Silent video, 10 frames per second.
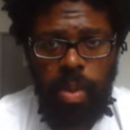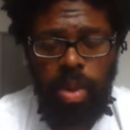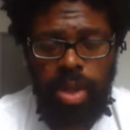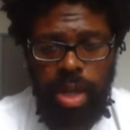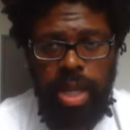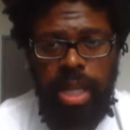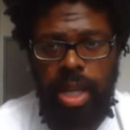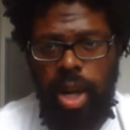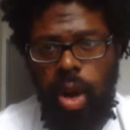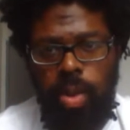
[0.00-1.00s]
Well,
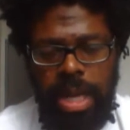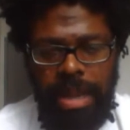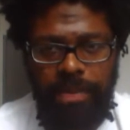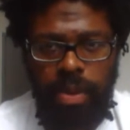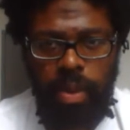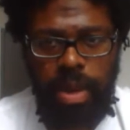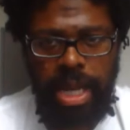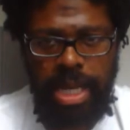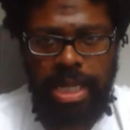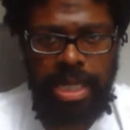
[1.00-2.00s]
the code name for it
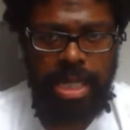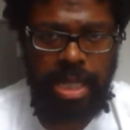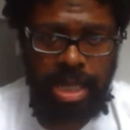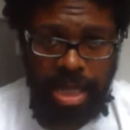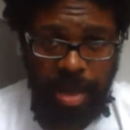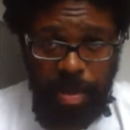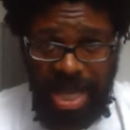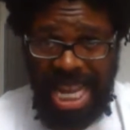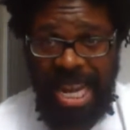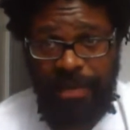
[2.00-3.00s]
is The
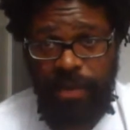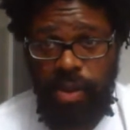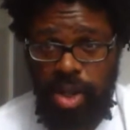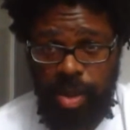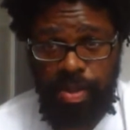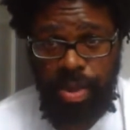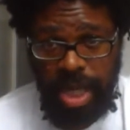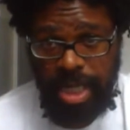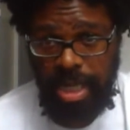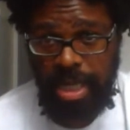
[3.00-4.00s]
Black First
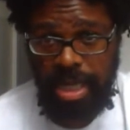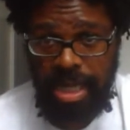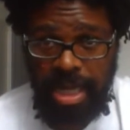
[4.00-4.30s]
President.